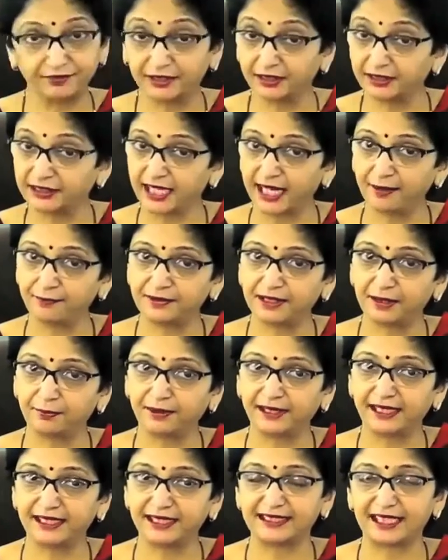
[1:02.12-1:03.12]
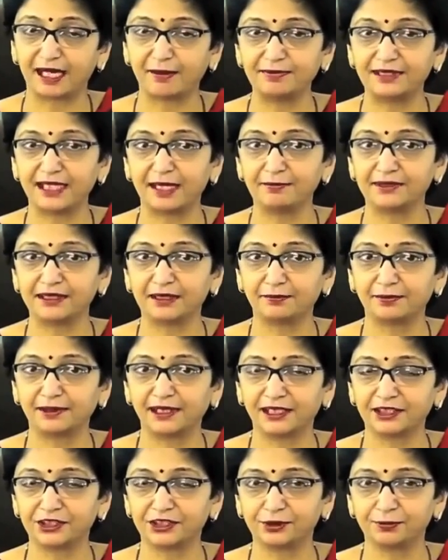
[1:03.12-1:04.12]
The timetable, exam timetable has
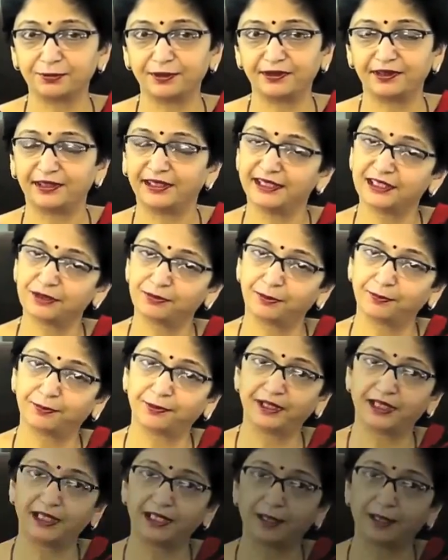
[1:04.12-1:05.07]
to be released. We put it